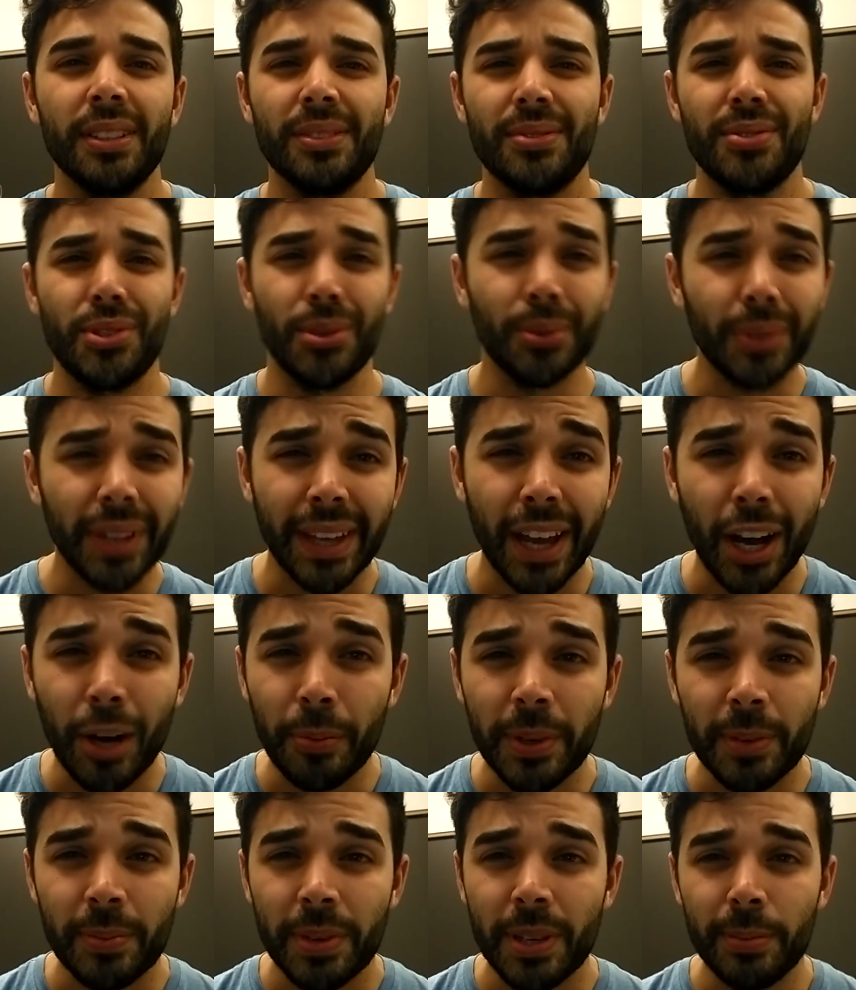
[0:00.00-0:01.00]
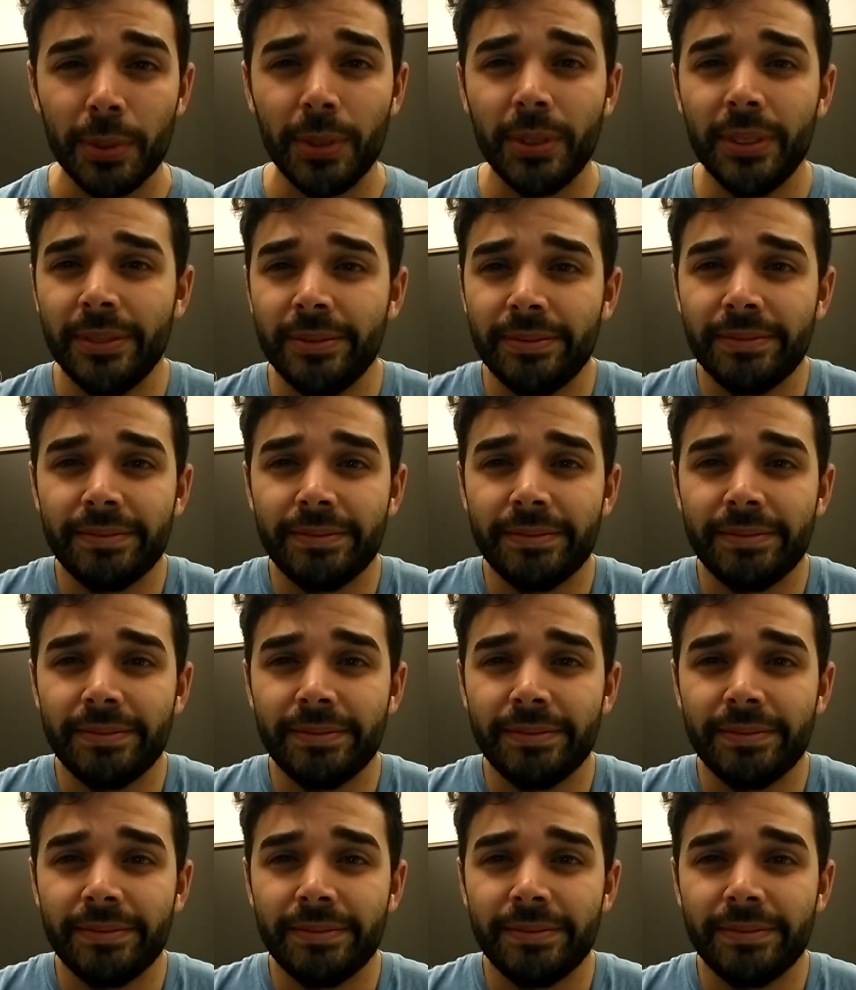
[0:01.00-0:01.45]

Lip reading: Do you like helping people?